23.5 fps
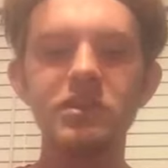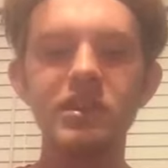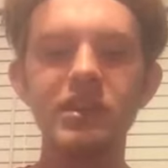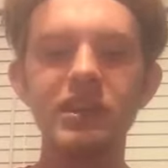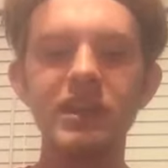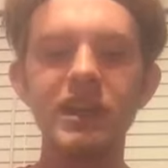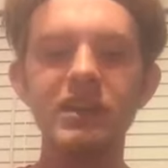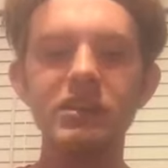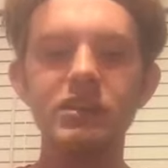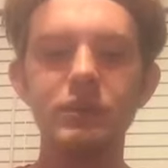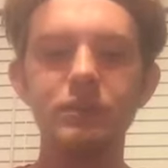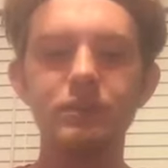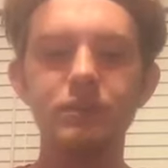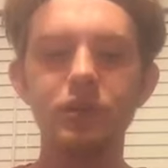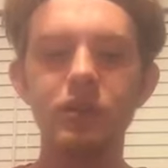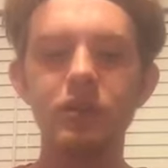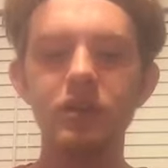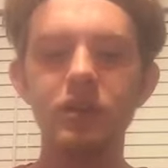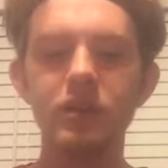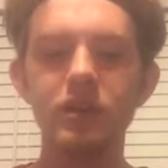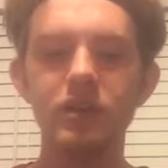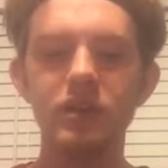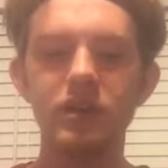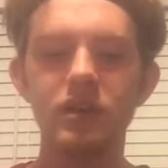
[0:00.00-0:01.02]
sitting at the
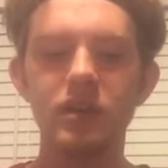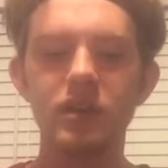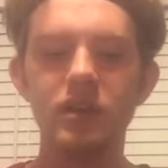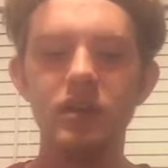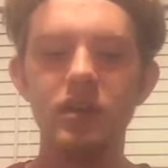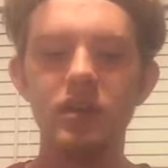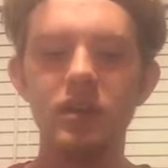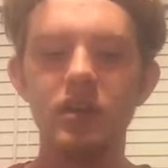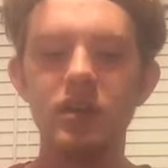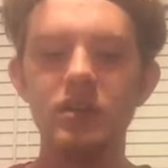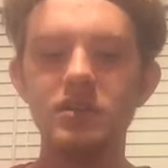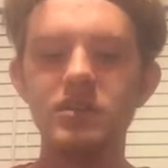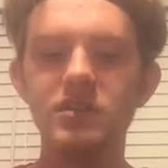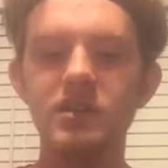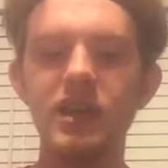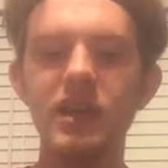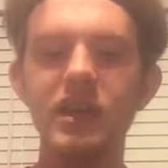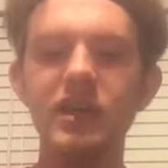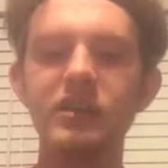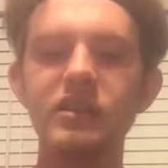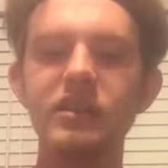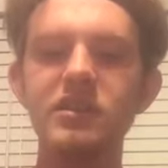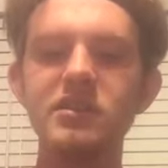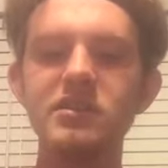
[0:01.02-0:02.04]
bar
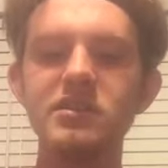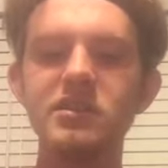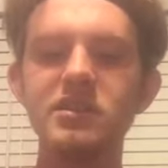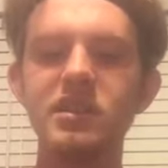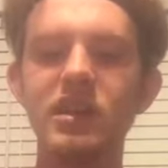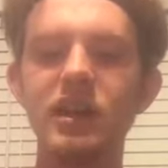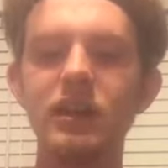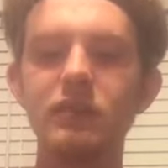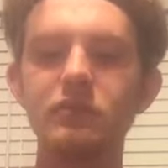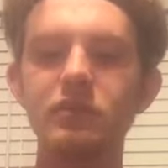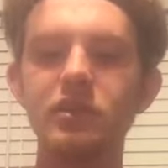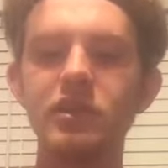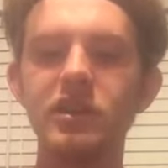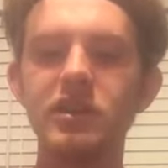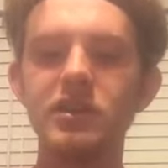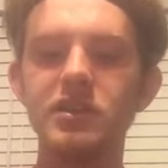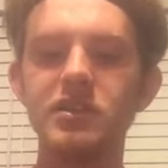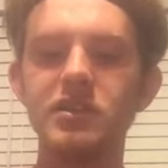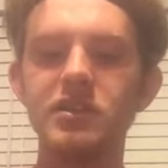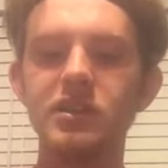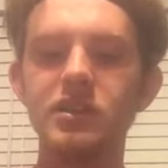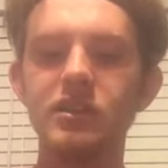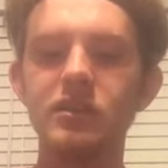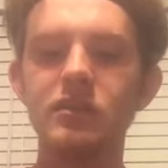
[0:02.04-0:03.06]
saying this time
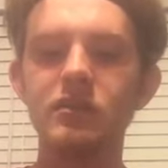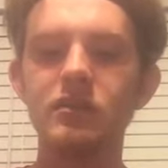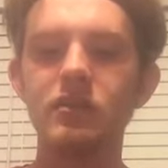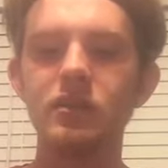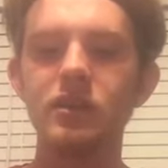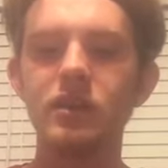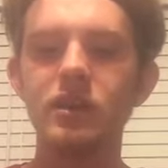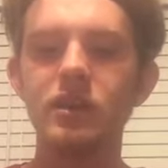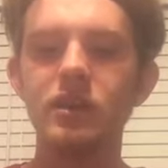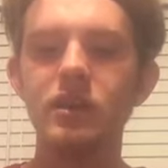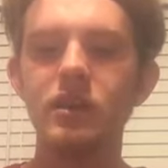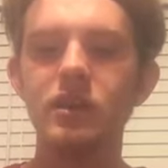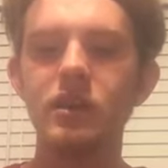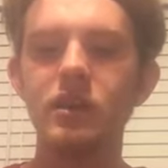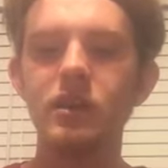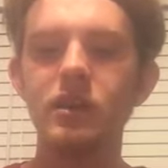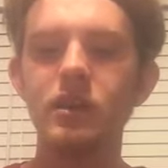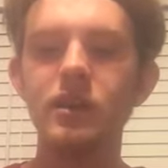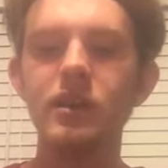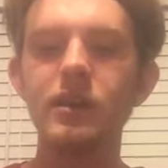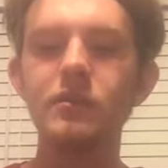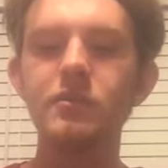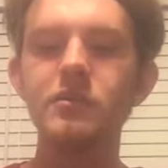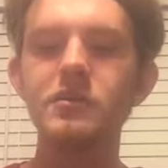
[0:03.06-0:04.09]
last year
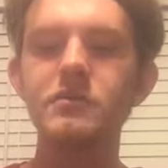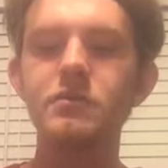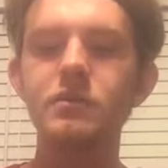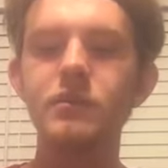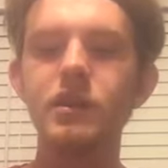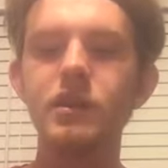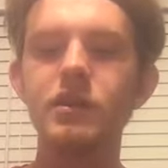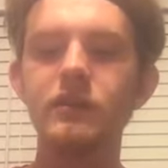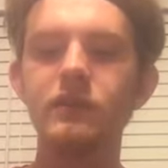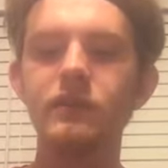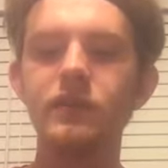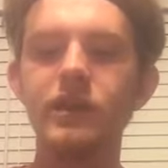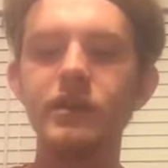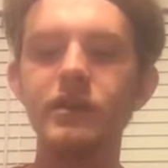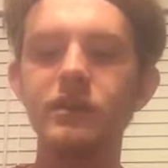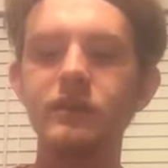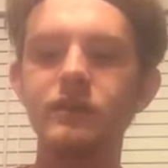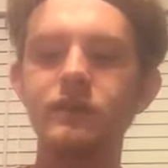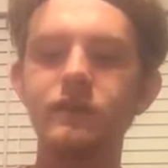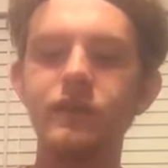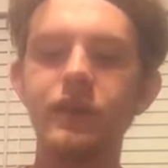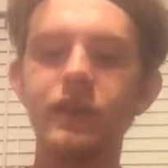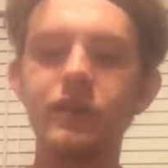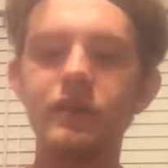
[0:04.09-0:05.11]
he was main eventing
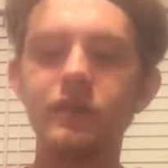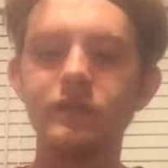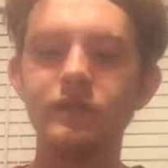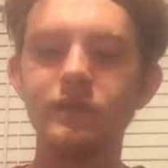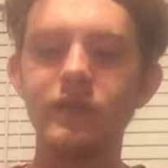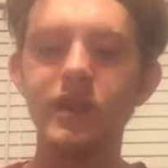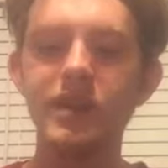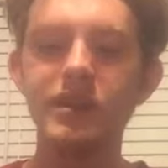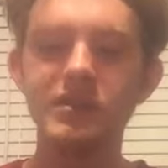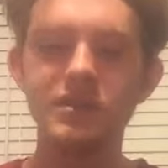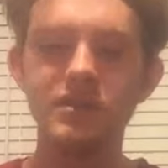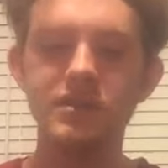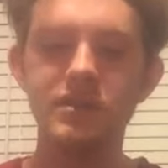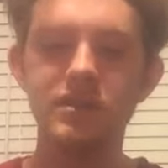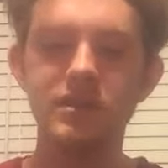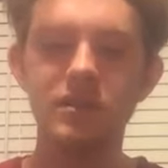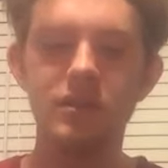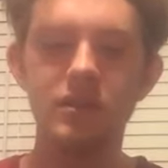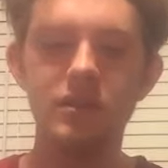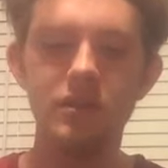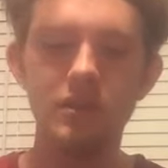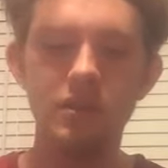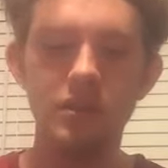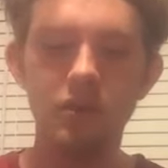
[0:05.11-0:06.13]
Fyter Fest
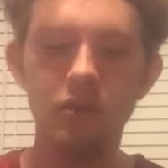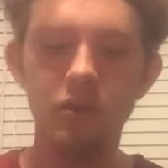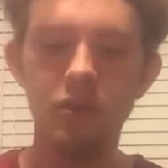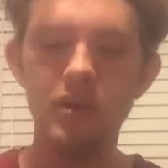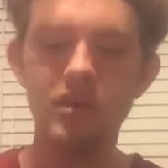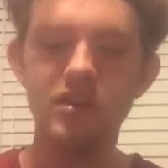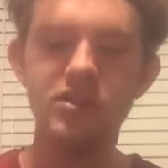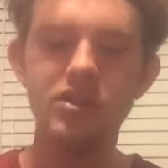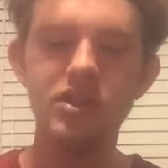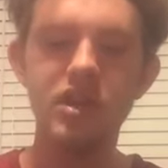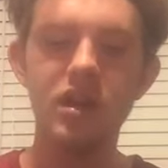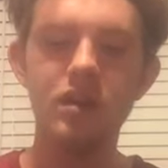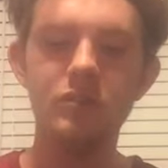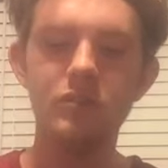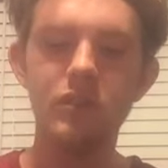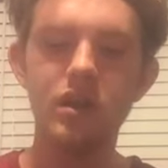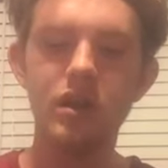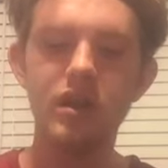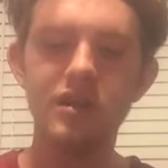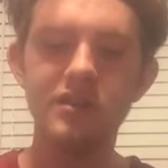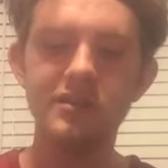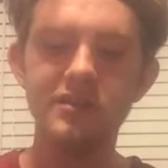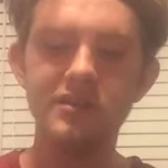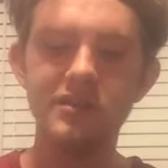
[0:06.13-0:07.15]
with Jon
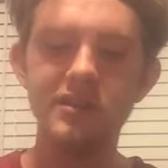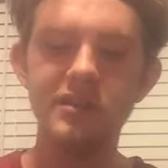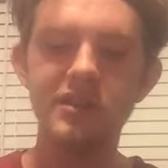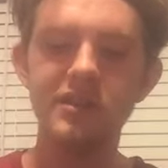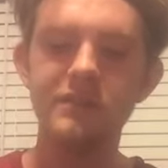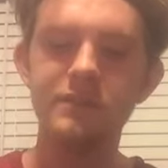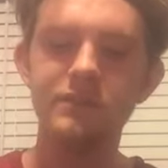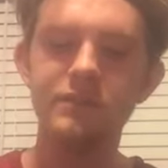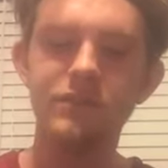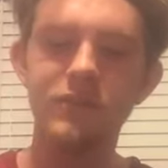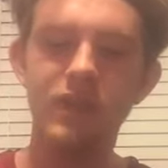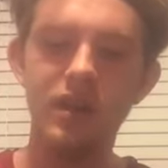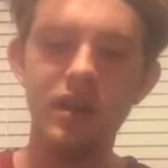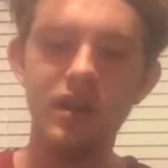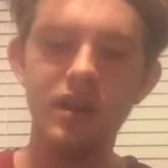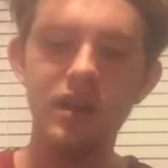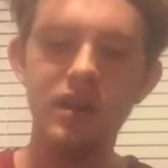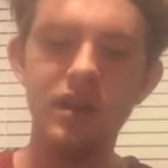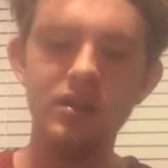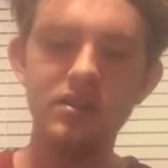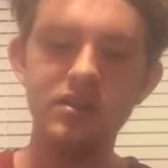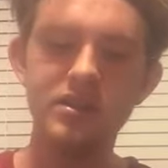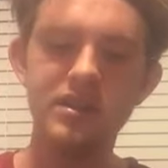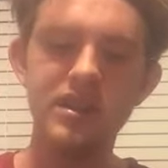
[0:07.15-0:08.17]
Moxley in an
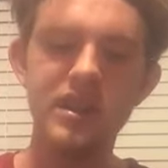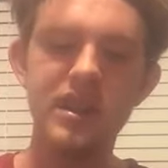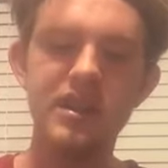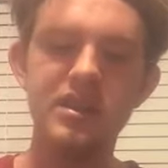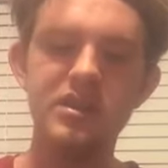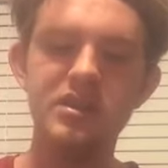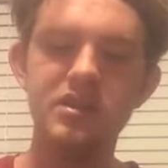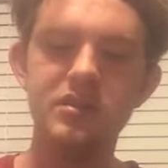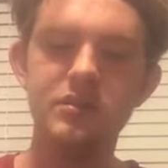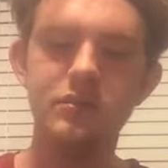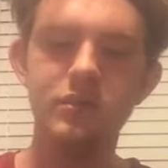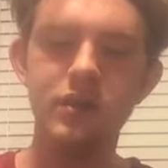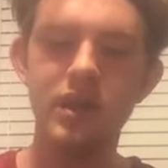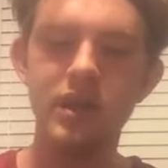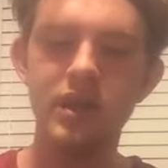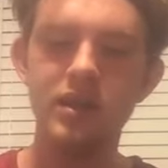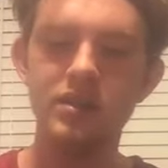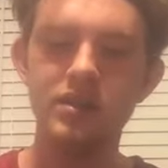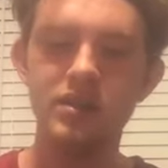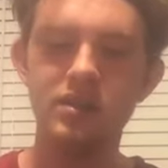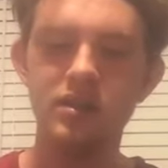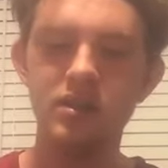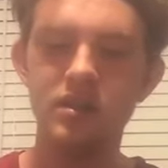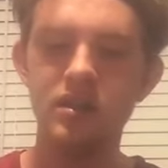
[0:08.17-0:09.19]
unsanctioned
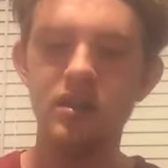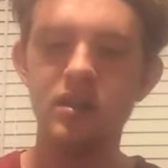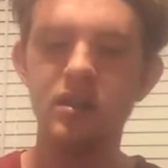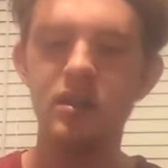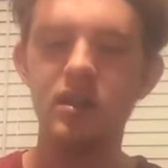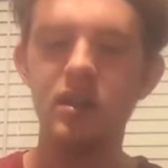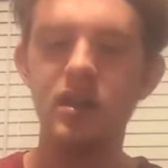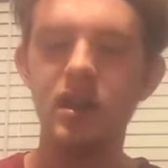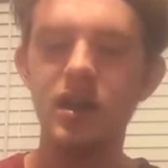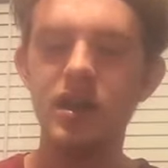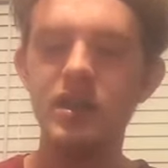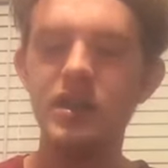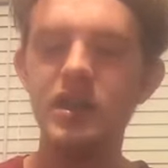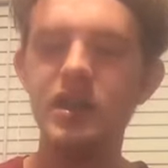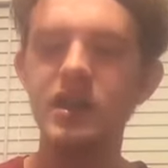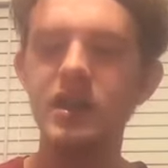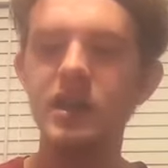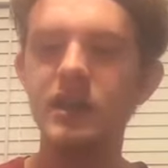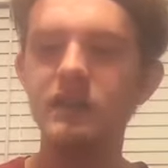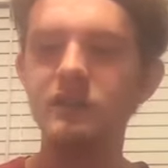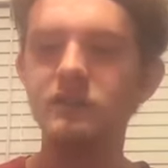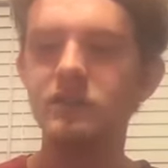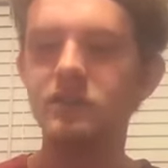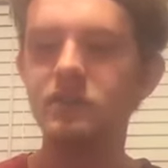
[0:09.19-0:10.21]
match. And then
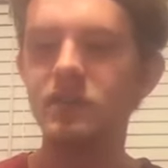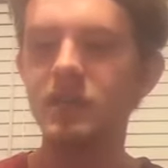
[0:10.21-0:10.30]
after